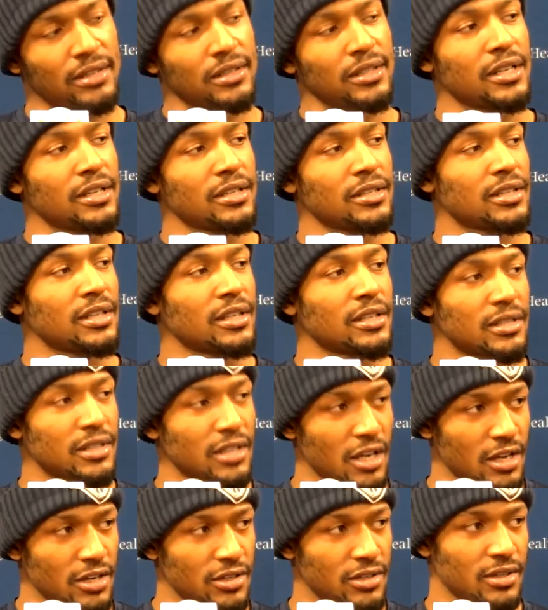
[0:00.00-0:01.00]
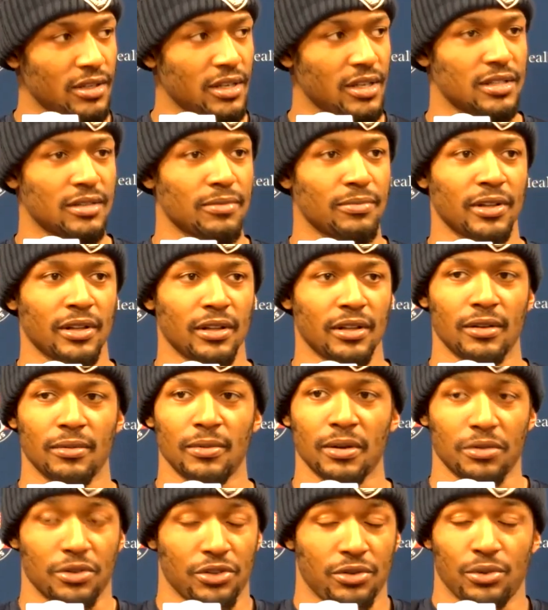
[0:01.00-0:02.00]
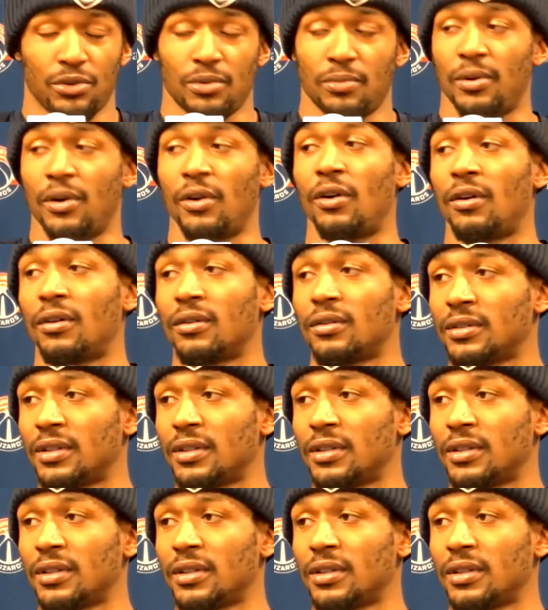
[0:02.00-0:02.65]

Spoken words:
his touch, his ability to be able to shoot the ball.